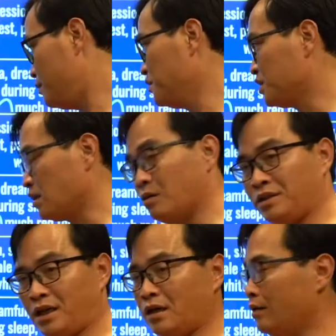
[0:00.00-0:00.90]
Slowing
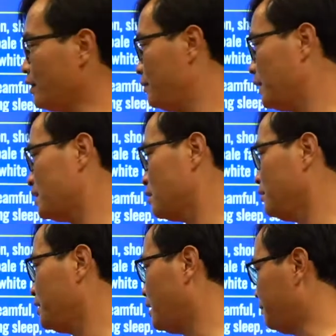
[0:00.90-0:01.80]
down. Okay, by slowing
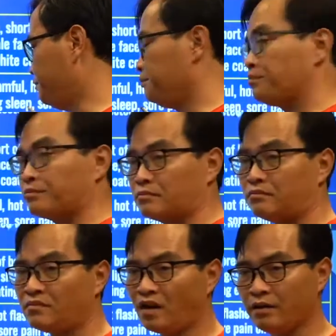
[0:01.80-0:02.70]
down
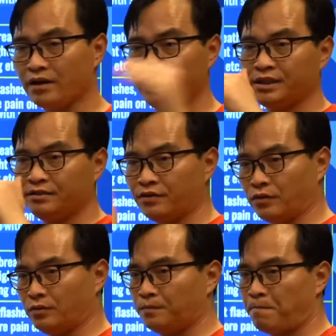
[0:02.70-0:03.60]
the energy
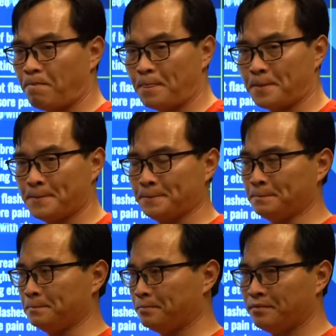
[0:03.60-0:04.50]
flow. Mm.
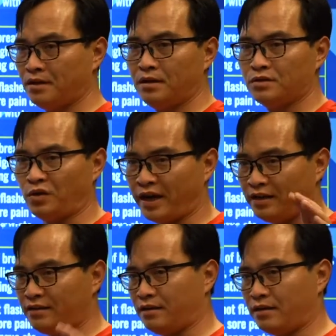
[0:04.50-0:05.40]
So
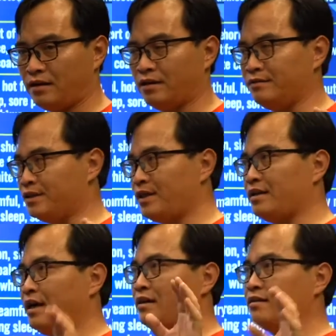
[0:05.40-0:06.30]
anything, as we said,
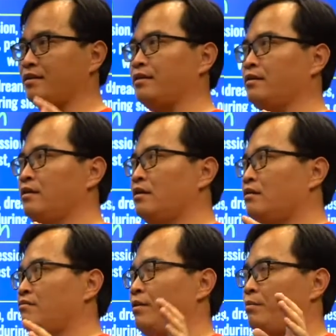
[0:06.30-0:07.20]
anything
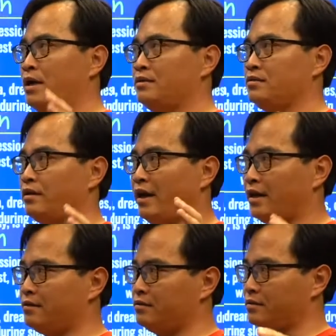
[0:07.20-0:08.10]
we must get
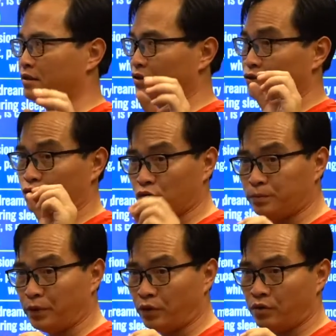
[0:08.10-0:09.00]
the
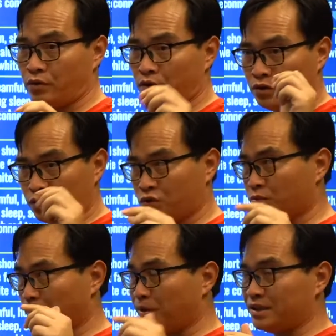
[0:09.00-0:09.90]
suitable
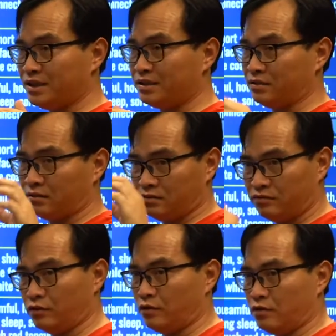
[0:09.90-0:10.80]
position
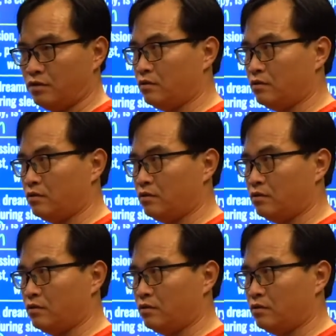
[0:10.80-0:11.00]
for